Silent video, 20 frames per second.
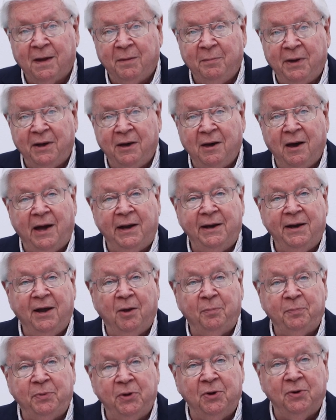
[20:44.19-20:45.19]
May God
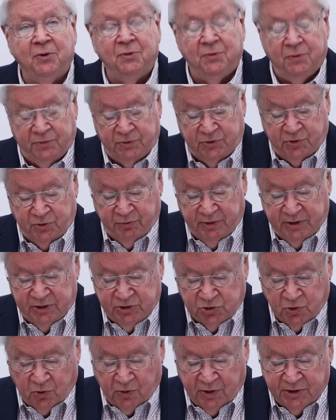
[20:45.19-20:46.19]
help you to
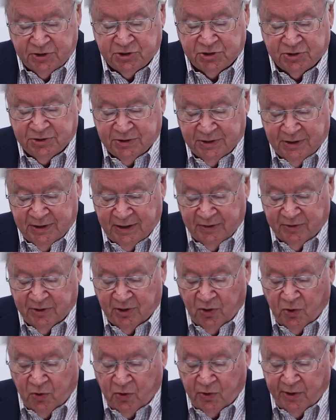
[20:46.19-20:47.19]
rejoice in
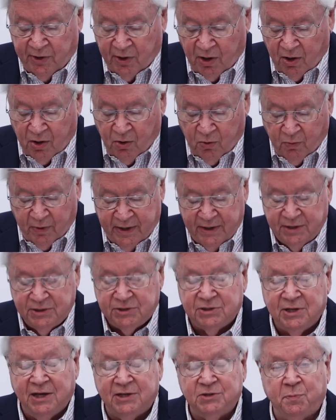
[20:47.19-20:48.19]
the Lord
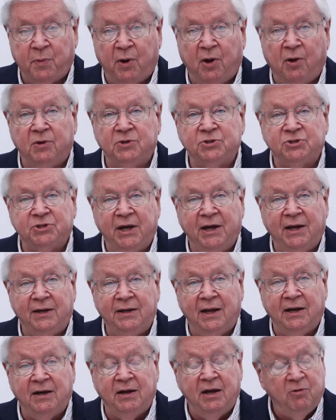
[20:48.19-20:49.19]
always, as Paul
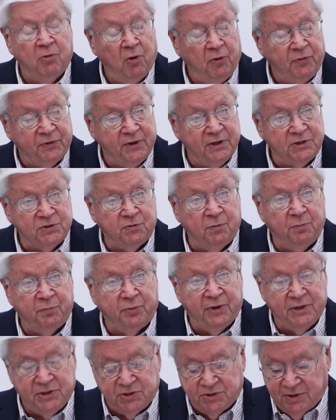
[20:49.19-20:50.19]
said, and he wrote this from
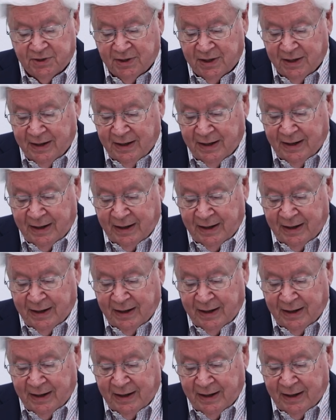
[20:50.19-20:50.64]
prison.